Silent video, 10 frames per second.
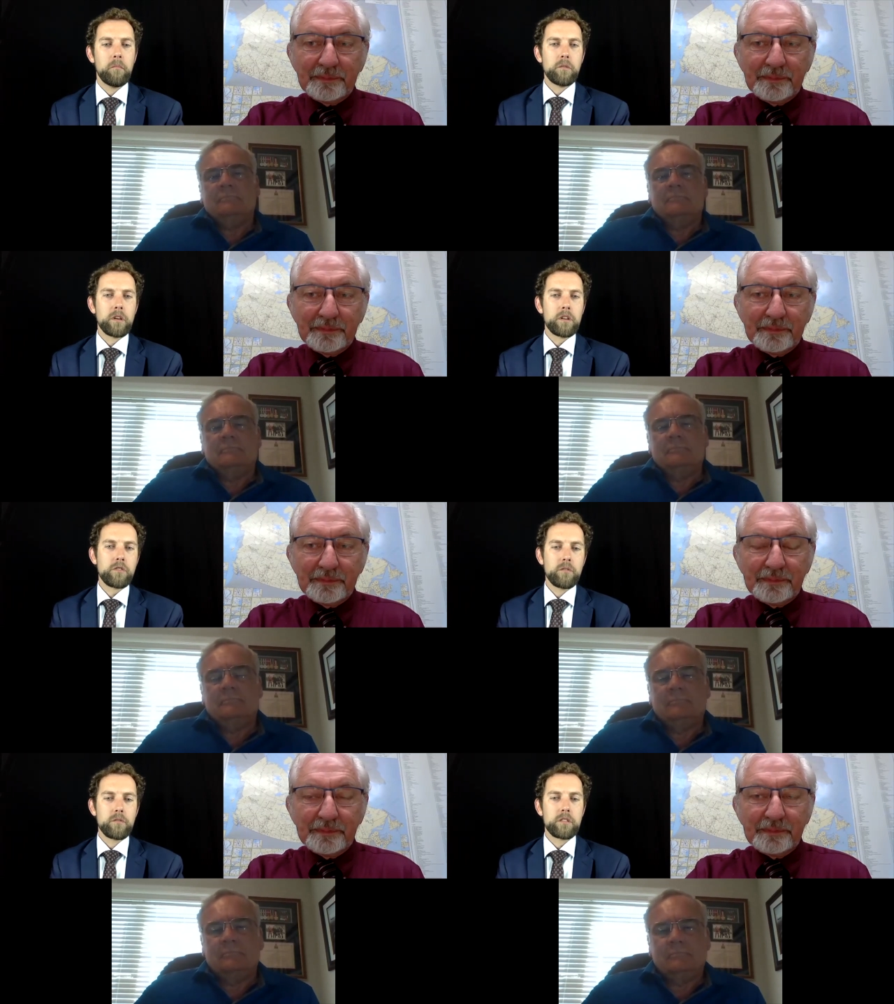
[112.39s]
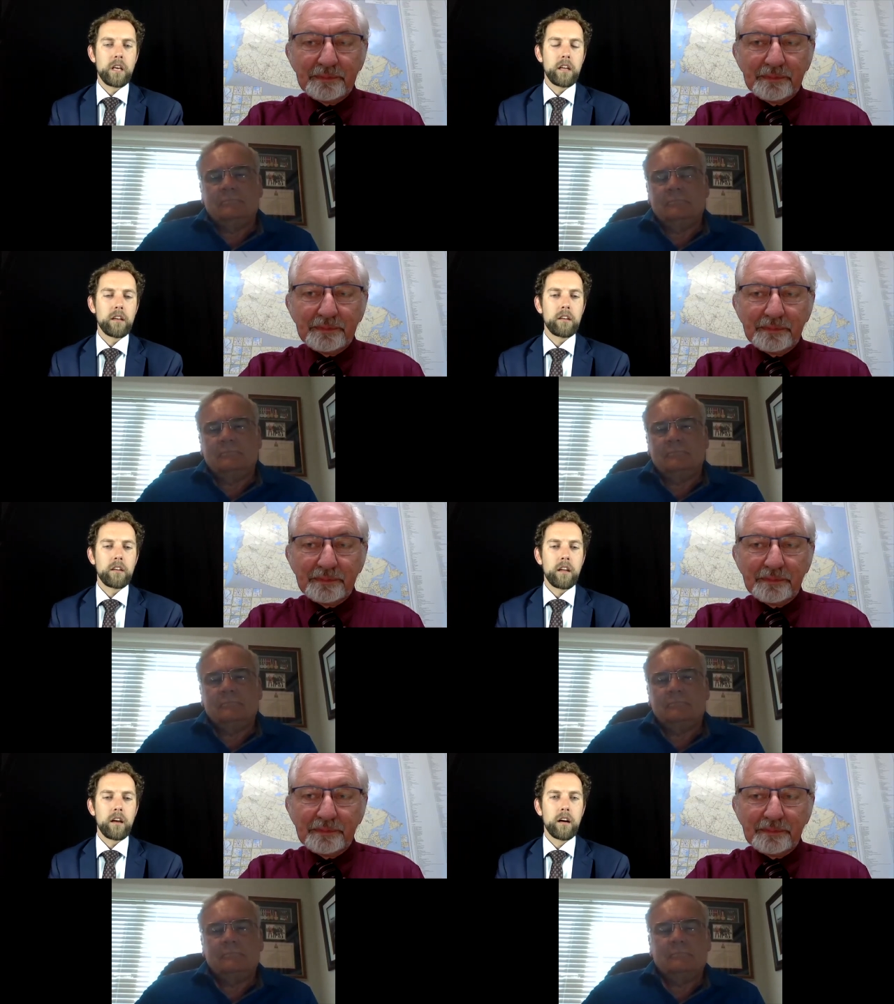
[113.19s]
Speaker 1: two issues that
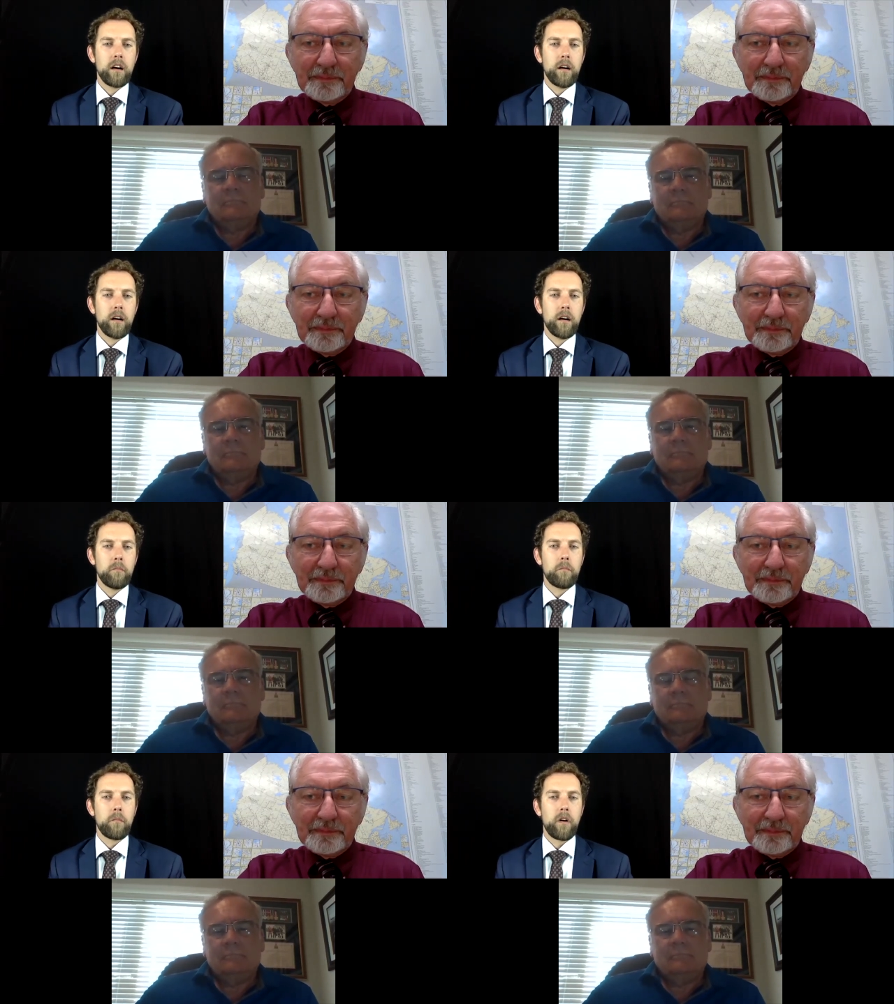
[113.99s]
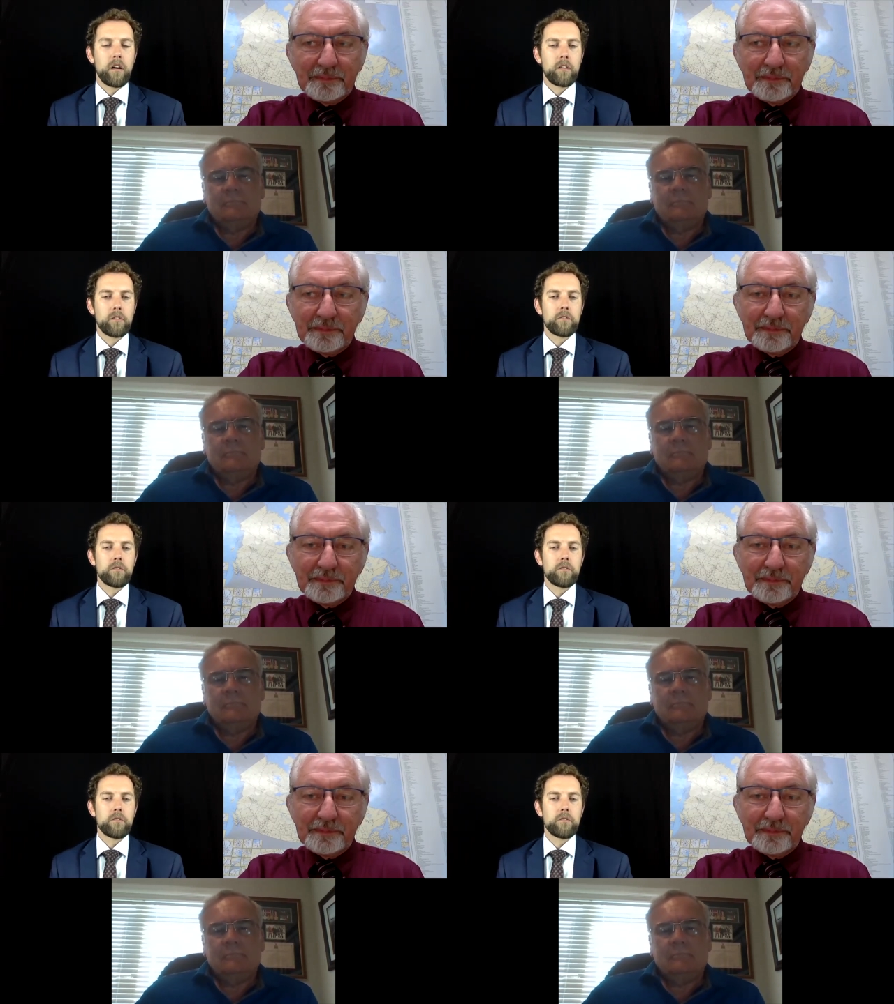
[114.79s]
um, are